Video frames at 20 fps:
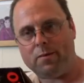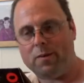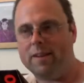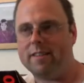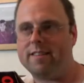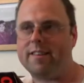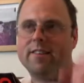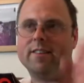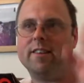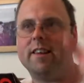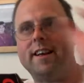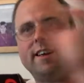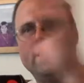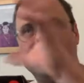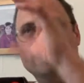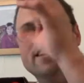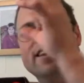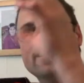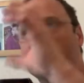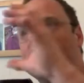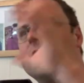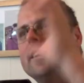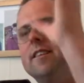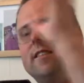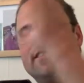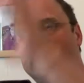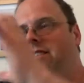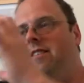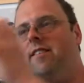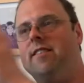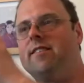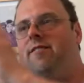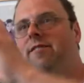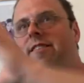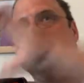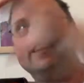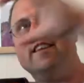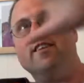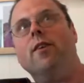where it's got like the screen